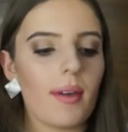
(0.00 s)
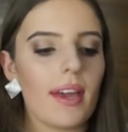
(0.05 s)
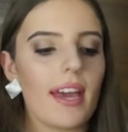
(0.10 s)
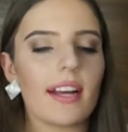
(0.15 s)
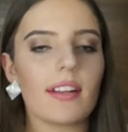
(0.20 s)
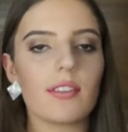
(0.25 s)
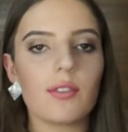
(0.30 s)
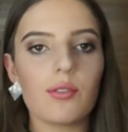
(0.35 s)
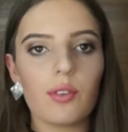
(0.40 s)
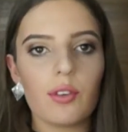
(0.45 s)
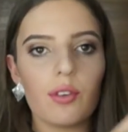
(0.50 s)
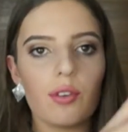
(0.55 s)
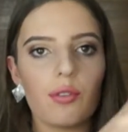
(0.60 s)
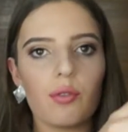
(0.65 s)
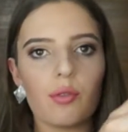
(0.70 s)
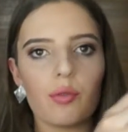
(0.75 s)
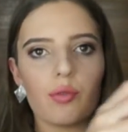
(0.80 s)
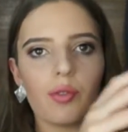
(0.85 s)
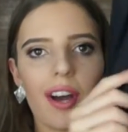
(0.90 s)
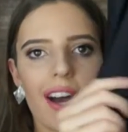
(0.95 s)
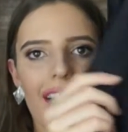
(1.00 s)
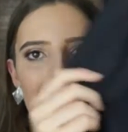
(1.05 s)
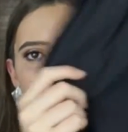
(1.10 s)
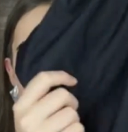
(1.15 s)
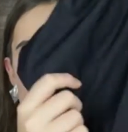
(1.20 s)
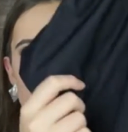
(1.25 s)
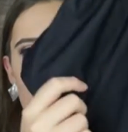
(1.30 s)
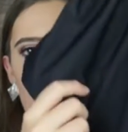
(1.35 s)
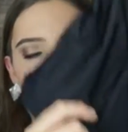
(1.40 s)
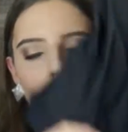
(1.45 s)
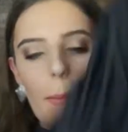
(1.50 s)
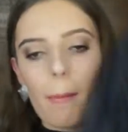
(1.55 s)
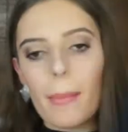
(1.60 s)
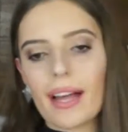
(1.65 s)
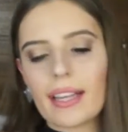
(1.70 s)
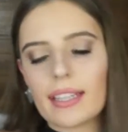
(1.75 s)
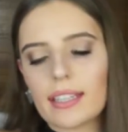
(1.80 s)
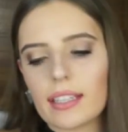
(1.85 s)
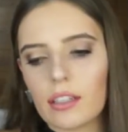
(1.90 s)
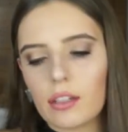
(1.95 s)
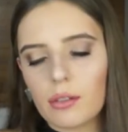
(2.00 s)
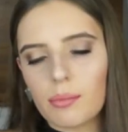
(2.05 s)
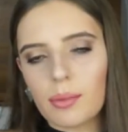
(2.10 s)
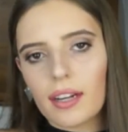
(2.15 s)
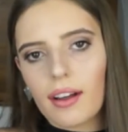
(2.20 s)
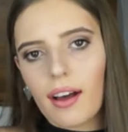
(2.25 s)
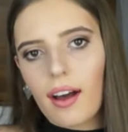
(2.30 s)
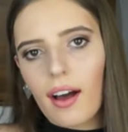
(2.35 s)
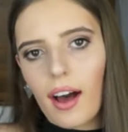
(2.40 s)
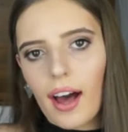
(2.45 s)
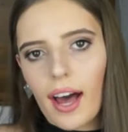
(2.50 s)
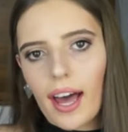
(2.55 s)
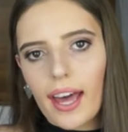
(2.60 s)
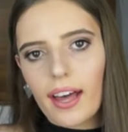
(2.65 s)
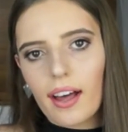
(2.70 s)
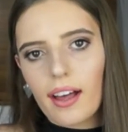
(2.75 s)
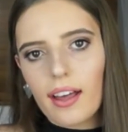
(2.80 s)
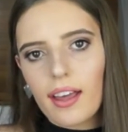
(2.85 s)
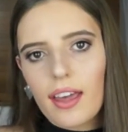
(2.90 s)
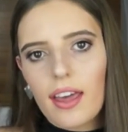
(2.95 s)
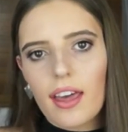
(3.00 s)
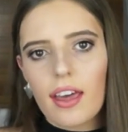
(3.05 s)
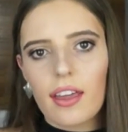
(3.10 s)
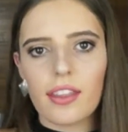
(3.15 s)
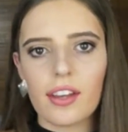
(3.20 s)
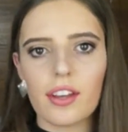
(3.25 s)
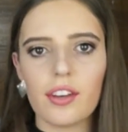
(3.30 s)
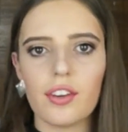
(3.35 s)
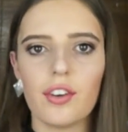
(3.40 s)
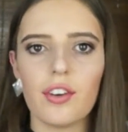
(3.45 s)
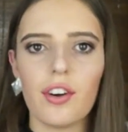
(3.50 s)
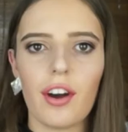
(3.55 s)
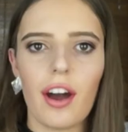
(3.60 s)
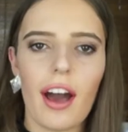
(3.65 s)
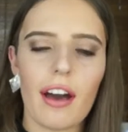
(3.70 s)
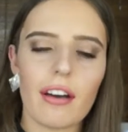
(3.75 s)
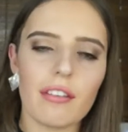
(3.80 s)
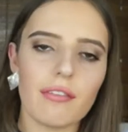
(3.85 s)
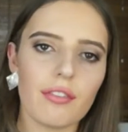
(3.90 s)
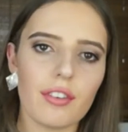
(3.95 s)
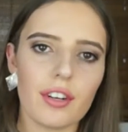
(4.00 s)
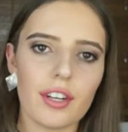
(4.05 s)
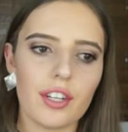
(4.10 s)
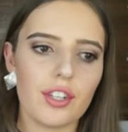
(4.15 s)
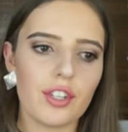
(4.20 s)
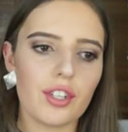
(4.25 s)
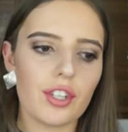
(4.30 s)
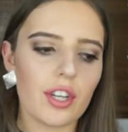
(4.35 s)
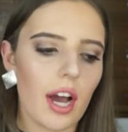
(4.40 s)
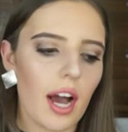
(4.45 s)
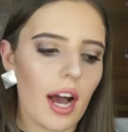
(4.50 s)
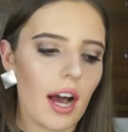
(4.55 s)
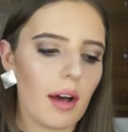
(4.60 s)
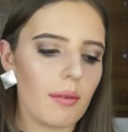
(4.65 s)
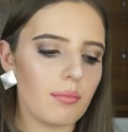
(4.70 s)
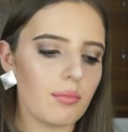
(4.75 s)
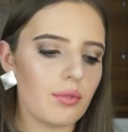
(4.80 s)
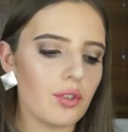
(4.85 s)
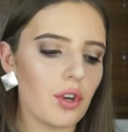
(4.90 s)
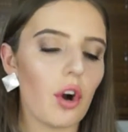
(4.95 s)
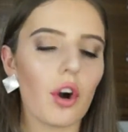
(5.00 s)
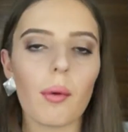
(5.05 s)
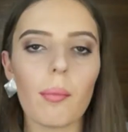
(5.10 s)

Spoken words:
And it sort of rides up a little bit higher than your average tog